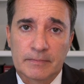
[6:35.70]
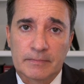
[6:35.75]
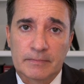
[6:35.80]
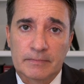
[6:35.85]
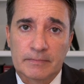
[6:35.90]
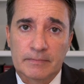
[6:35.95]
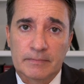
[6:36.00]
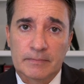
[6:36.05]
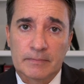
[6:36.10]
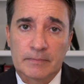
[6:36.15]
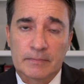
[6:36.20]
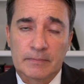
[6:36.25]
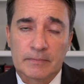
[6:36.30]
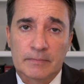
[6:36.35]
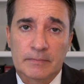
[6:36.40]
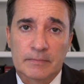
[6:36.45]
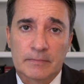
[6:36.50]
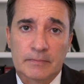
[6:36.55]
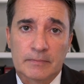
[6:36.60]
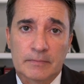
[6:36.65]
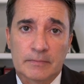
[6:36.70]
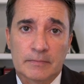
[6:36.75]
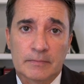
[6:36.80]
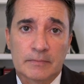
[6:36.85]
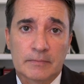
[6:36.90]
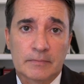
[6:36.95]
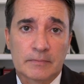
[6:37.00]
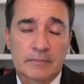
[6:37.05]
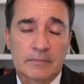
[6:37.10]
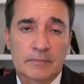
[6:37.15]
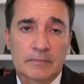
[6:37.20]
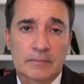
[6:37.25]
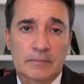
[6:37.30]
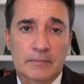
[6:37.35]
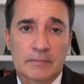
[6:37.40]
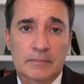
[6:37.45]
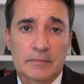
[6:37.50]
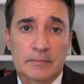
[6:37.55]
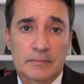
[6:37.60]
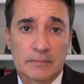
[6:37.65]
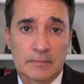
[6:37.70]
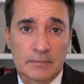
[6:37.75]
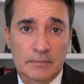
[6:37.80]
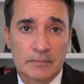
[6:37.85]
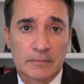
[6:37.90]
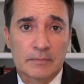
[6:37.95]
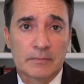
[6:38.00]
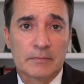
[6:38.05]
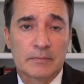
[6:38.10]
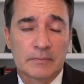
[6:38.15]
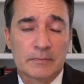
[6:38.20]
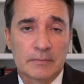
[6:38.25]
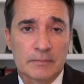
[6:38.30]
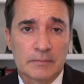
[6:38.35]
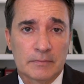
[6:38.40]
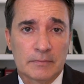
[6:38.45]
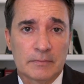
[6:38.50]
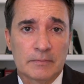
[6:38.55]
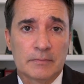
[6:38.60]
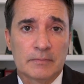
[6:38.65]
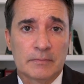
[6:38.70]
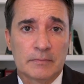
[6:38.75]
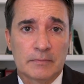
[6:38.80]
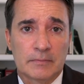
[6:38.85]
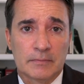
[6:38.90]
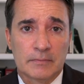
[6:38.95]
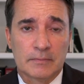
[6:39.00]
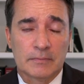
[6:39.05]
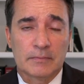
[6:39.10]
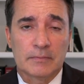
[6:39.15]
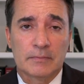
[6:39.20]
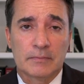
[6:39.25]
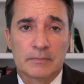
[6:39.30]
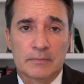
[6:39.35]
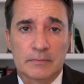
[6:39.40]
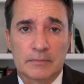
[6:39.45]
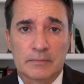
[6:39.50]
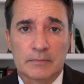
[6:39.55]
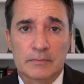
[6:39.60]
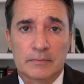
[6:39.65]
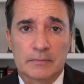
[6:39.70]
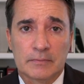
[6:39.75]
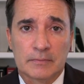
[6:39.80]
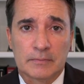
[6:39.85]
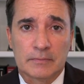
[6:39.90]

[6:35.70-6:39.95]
[no speech]